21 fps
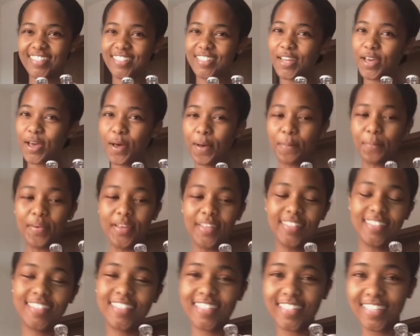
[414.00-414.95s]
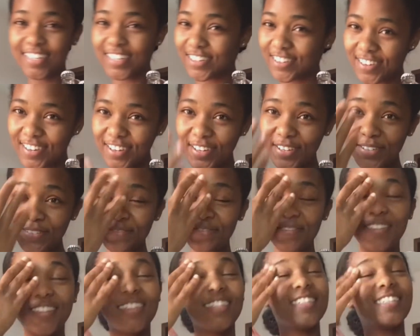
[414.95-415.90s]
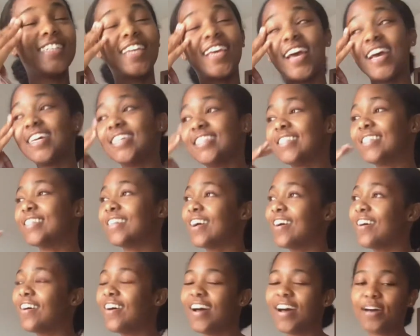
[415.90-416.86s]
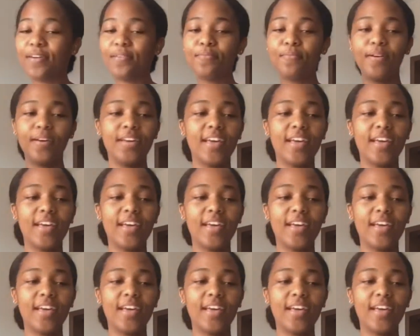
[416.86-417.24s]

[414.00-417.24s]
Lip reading: some Seagrams just in case, you know, I